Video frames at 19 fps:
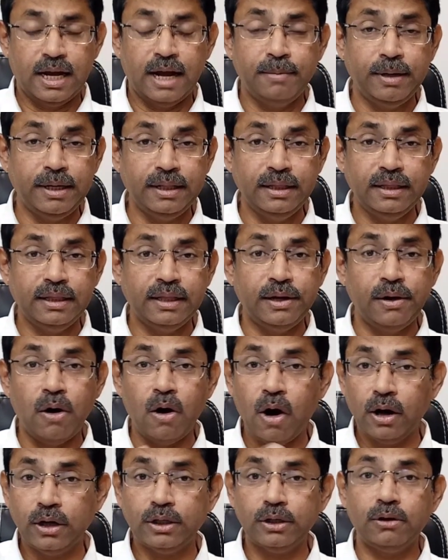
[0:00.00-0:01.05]
I mean, the
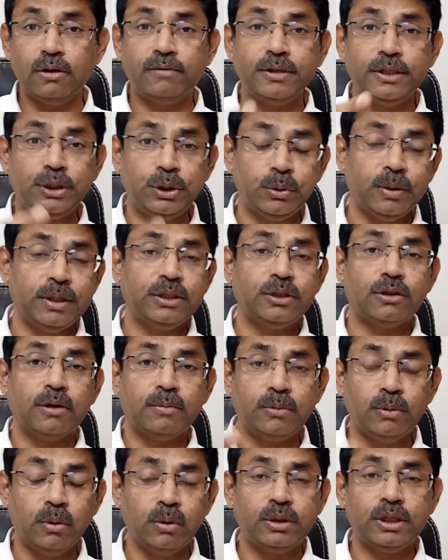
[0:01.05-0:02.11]
order of issuance
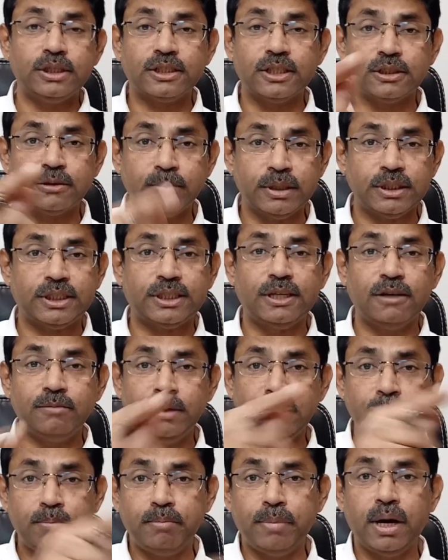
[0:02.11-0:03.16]
of notices must
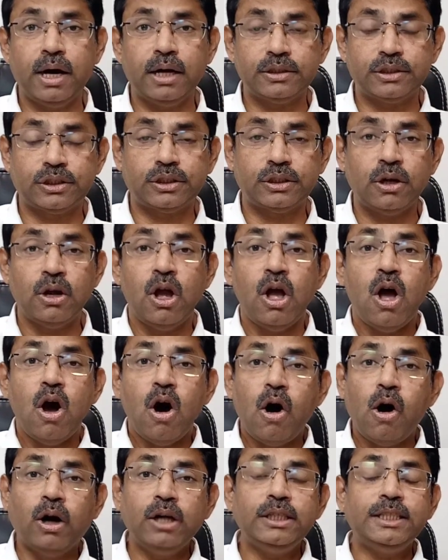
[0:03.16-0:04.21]
have been passed
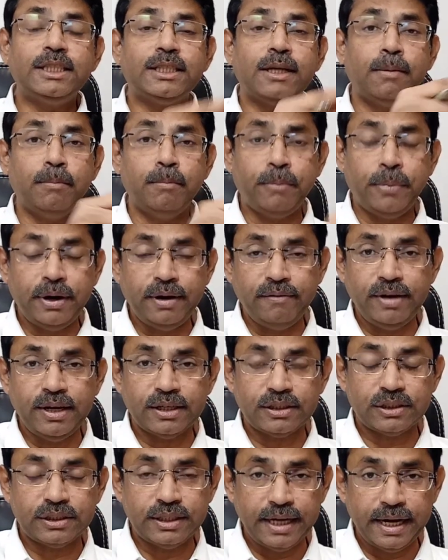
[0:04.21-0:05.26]
on some
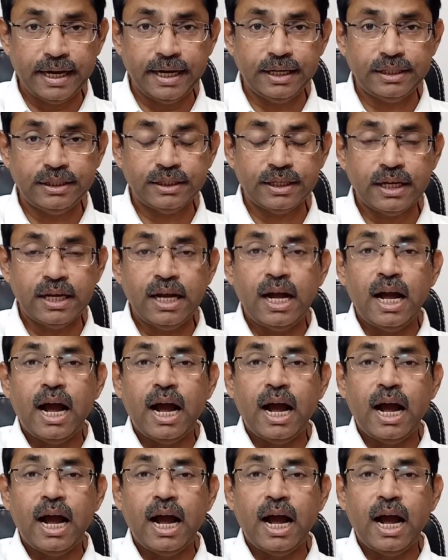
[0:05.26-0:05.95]
previous date,